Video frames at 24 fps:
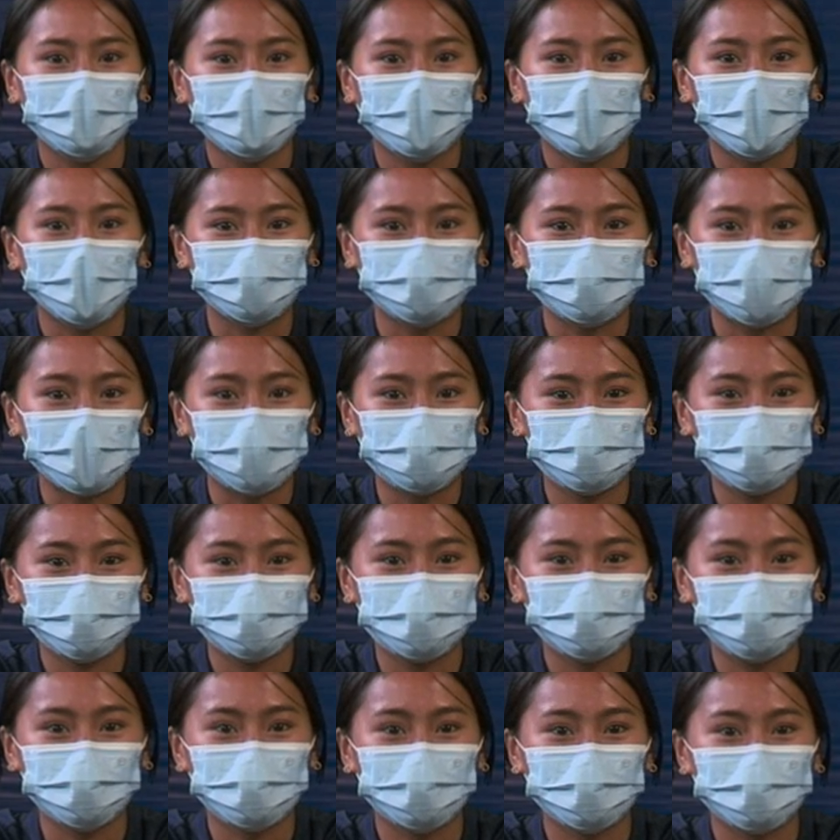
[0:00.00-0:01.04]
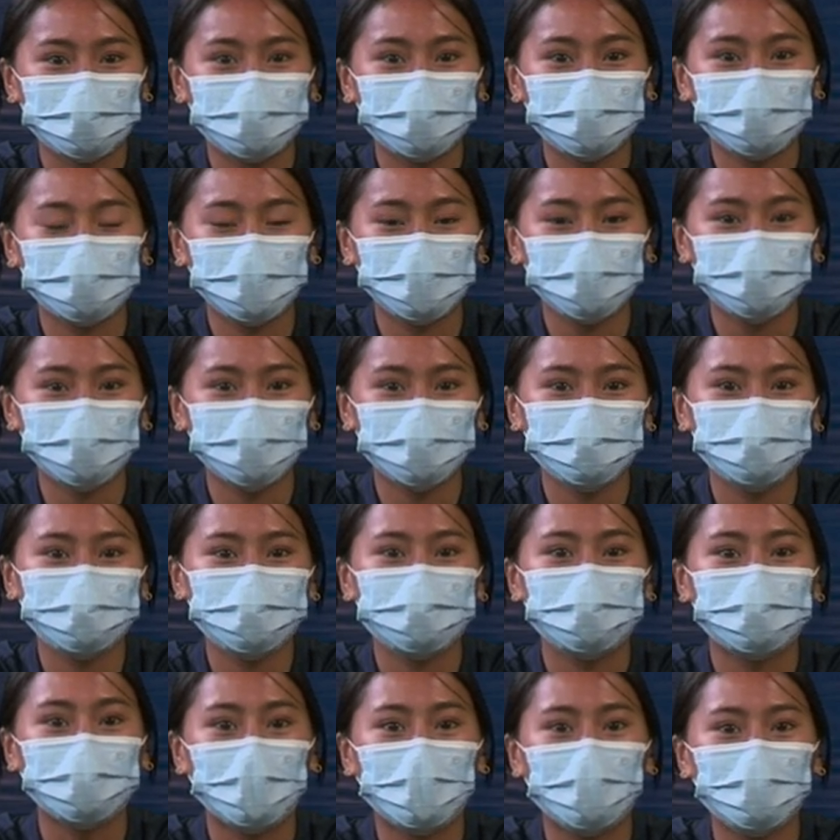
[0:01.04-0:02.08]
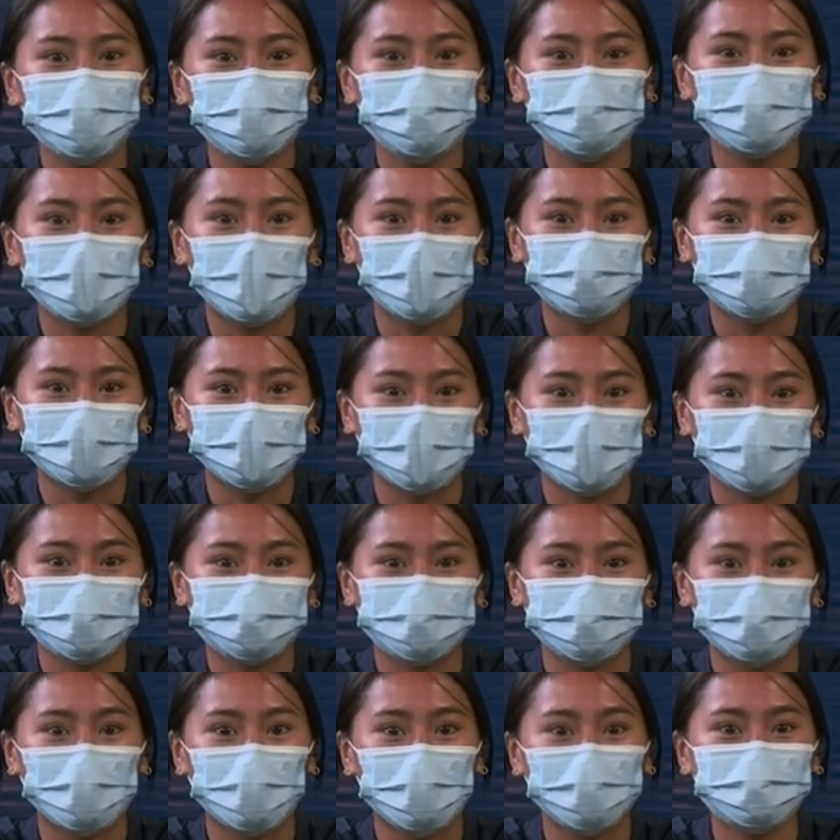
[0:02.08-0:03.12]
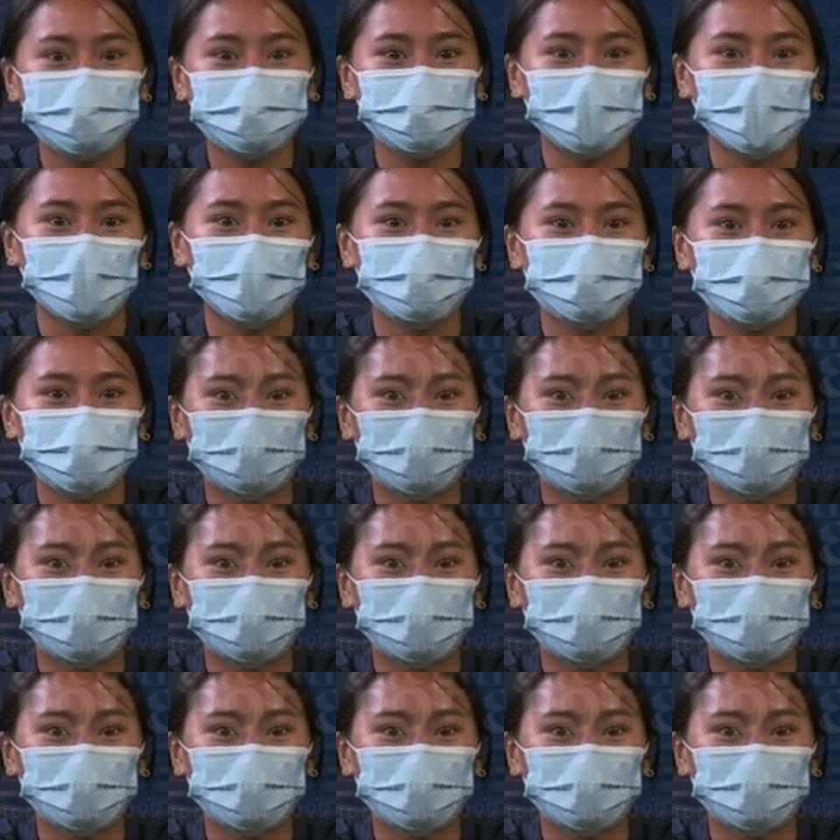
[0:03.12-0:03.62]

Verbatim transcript: Attention juniors and seniors, ball and prom tickets are on sale for